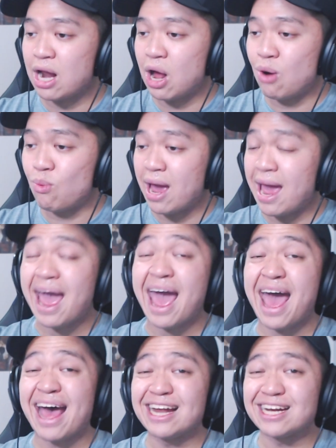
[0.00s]
away,
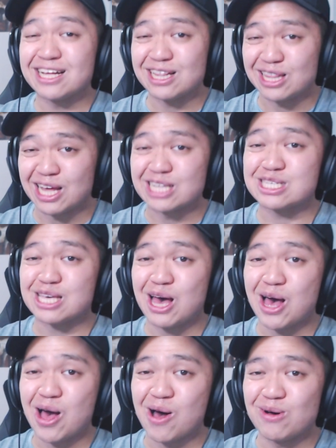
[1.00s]
and let's
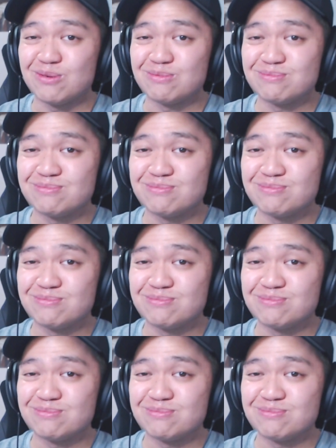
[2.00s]
go.